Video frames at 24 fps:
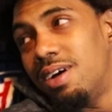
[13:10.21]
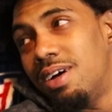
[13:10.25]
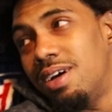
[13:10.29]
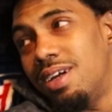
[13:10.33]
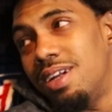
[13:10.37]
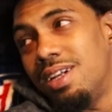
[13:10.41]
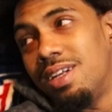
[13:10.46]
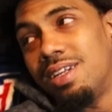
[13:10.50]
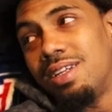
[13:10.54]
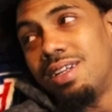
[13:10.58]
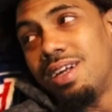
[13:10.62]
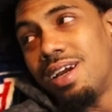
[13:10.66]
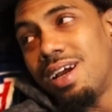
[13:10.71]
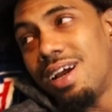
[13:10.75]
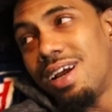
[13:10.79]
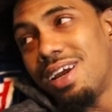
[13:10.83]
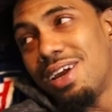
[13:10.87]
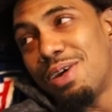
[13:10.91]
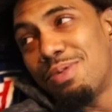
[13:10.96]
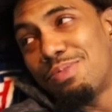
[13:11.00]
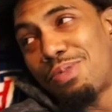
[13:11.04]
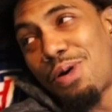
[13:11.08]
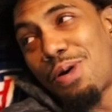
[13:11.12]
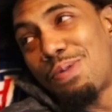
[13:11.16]
was tough.
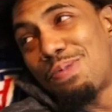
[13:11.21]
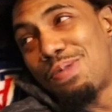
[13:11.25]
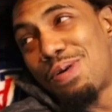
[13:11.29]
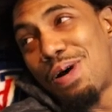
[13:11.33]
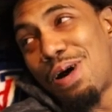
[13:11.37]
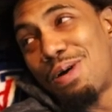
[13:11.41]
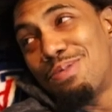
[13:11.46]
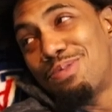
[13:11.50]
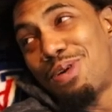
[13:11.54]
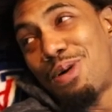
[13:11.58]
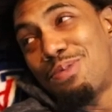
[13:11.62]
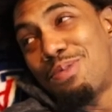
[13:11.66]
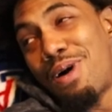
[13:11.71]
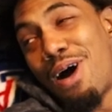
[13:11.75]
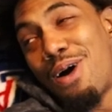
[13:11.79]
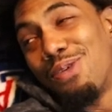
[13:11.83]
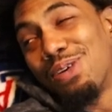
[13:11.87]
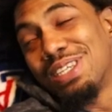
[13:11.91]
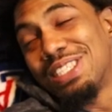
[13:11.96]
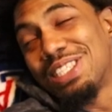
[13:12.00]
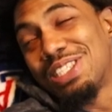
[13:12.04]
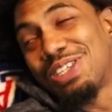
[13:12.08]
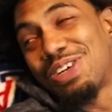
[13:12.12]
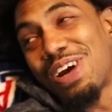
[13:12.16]
Darian Bomar. Yeah,
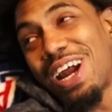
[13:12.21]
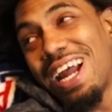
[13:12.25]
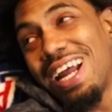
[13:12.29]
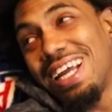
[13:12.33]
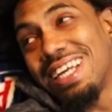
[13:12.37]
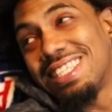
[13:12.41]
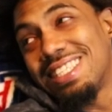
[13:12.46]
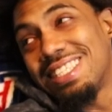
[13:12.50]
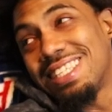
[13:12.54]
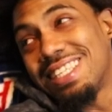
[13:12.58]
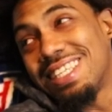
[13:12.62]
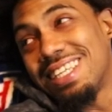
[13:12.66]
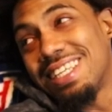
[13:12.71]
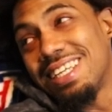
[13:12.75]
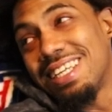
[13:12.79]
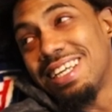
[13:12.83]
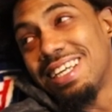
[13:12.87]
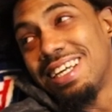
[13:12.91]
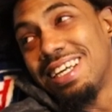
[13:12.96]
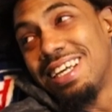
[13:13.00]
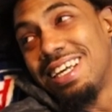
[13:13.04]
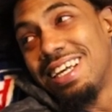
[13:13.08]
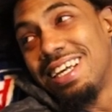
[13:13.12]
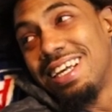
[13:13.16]
Bomar was crazy. I gotta see
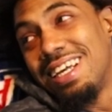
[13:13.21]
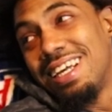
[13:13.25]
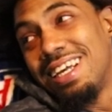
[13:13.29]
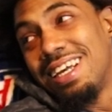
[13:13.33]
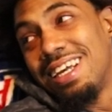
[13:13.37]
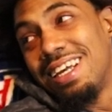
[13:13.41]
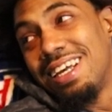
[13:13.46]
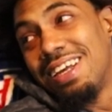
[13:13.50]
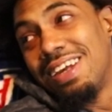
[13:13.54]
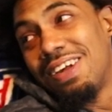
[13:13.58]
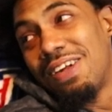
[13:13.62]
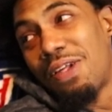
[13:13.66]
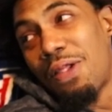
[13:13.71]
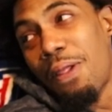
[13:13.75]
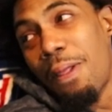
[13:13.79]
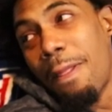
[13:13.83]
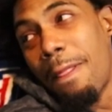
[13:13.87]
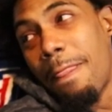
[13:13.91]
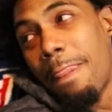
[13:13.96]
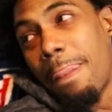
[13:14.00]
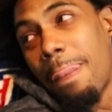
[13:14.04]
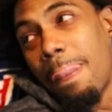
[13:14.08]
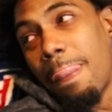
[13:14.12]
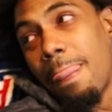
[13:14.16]
him at the end of like
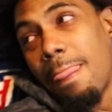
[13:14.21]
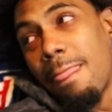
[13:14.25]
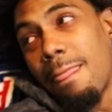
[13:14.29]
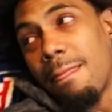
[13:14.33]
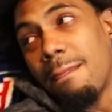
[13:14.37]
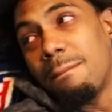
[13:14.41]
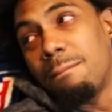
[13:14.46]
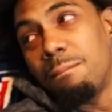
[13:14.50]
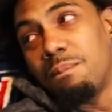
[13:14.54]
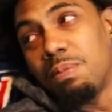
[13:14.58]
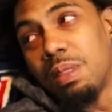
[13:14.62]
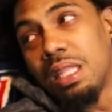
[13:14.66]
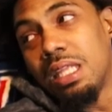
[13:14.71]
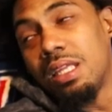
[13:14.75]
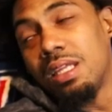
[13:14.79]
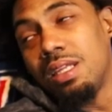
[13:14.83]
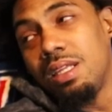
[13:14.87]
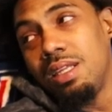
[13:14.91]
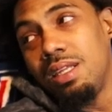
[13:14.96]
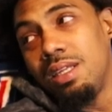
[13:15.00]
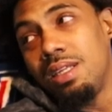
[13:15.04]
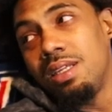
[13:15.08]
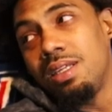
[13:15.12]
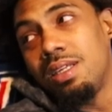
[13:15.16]
y'all eighth, like he was in like
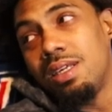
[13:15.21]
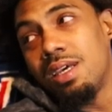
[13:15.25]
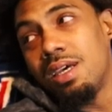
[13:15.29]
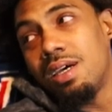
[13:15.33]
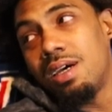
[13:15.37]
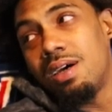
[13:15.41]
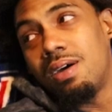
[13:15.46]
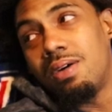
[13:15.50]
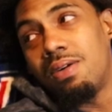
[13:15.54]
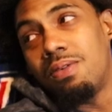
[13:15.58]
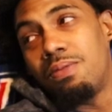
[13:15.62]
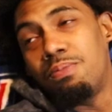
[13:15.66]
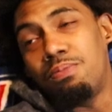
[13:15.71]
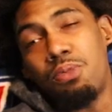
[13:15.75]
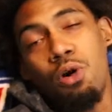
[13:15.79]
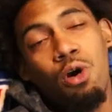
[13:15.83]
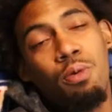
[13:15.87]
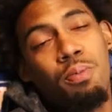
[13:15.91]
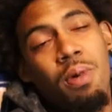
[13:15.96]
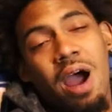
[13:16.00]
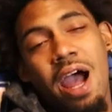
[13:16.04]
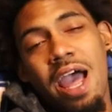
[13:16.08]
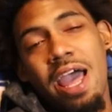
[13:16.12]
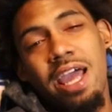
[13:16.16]
eighth grade. Yeah,
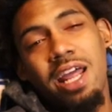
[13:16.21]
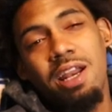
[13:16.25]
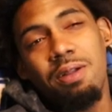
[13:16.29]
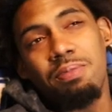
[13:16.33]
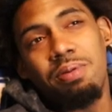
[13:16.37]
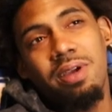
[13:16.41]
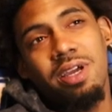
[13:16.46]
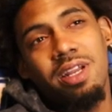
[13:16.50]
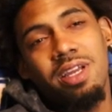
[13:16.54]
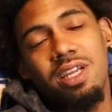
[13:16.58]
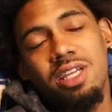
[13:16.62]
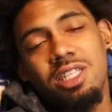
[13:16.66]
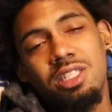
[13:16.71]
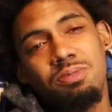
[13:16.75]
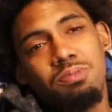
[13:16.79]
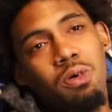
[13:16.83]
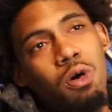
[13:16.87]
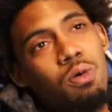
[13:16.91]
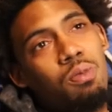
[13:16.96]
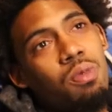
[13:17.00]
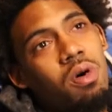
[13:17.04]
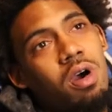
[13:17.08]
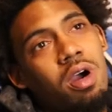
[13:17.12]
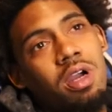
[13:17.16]
Bomar. I hated playing against
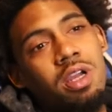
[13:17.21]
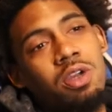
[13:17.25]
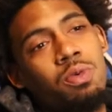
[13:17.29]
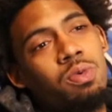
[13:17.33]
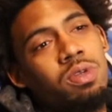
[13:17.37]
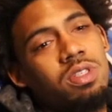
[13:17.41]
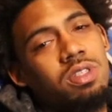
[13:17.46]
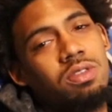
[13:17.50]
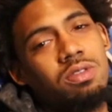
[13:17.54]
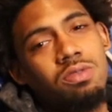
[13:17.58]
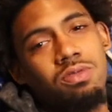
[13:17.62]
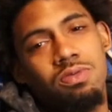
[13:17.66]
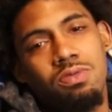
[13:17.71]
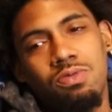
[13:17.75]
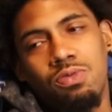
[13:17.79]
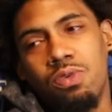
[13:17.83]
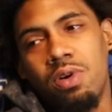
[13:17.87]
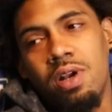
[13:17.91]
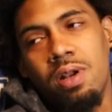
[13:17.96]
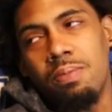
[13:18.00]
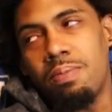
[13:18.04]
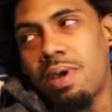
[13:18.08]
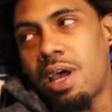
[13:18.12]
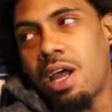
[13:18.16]
Bomar. He was
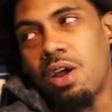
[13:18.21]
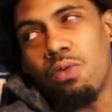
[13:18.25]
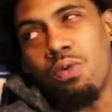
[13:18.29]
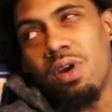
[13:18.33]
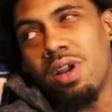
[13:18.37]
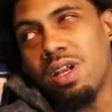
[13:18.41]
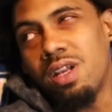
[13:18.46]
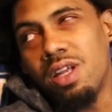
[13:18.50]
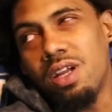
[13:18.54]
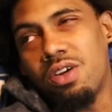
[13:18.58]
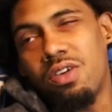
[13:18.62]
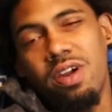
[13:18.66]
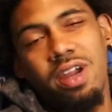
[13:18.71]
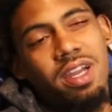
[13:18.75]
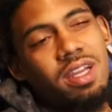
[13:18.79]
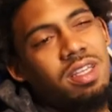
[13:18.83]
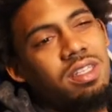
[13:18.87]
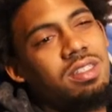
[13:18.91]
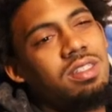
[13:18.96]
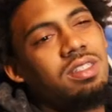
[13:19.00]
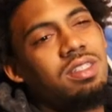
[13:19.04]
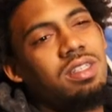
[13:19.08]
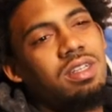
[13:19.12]
running back, running yeah, crazy.